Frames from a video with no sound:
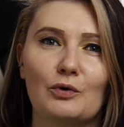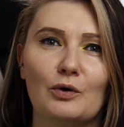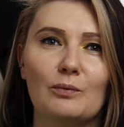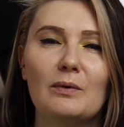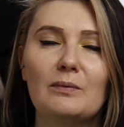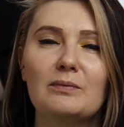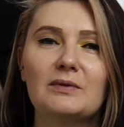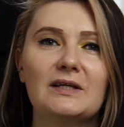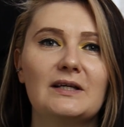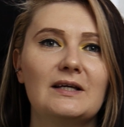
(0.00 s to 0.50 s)

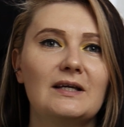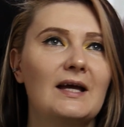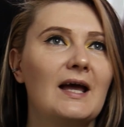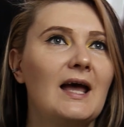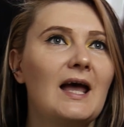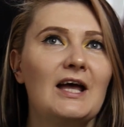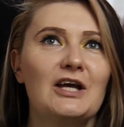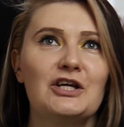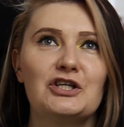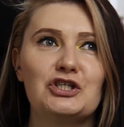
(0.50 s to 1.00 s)
Probably
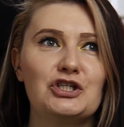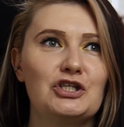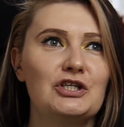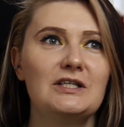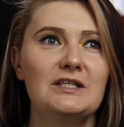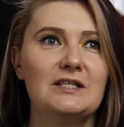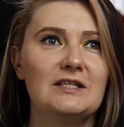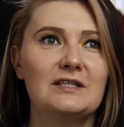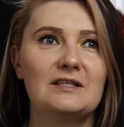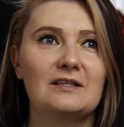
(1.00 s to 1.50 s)

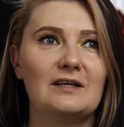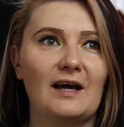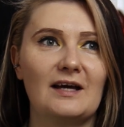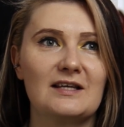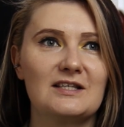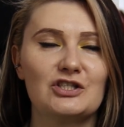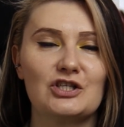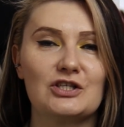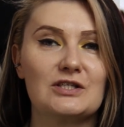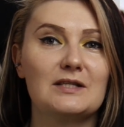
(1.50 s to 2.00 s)
she
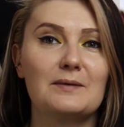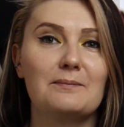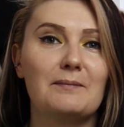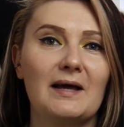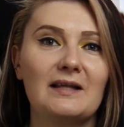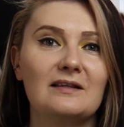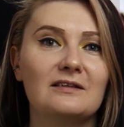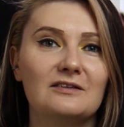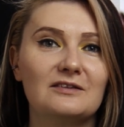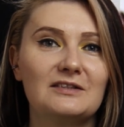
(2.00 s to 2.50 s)
has just a
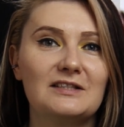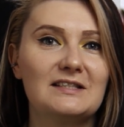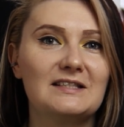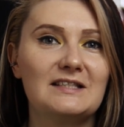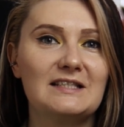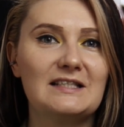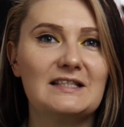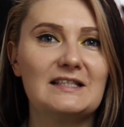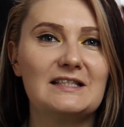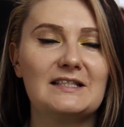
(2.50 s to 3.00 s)
mental
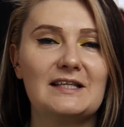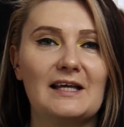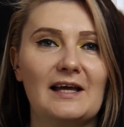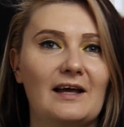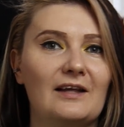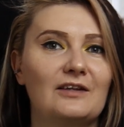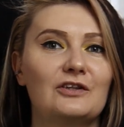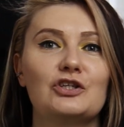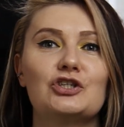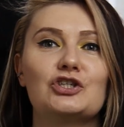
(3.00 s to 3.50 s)
disease
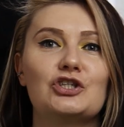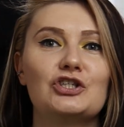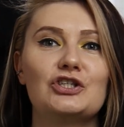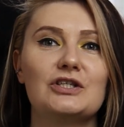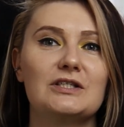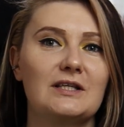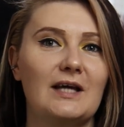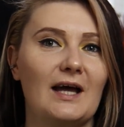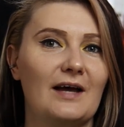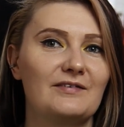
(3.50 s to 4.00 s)
and she
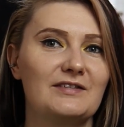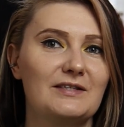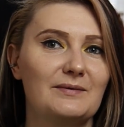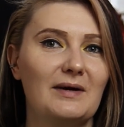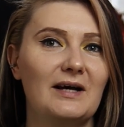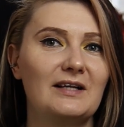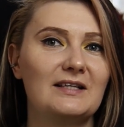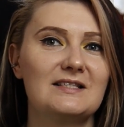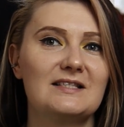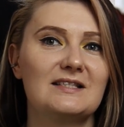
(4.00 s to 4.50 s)
just has
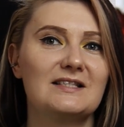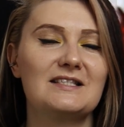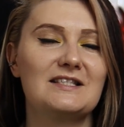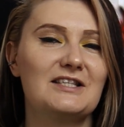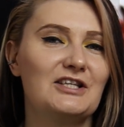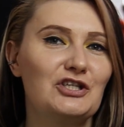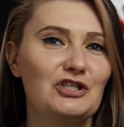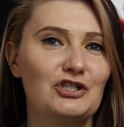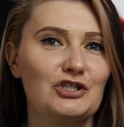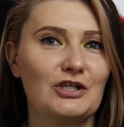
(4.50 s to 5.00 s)
some
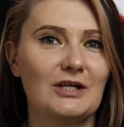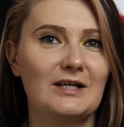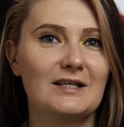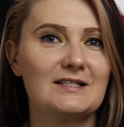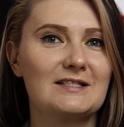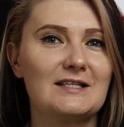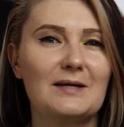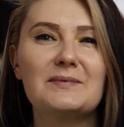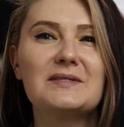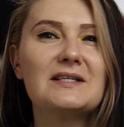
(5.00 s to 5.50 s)

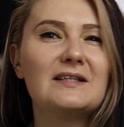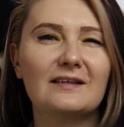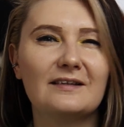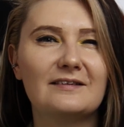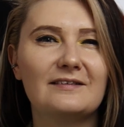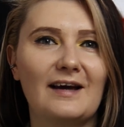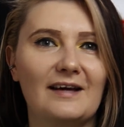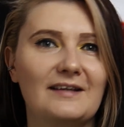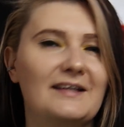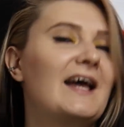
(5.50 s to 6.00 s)
hallucination, something
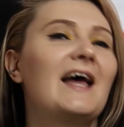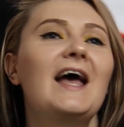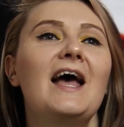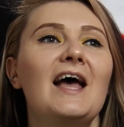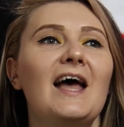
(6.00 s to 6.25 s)
like that.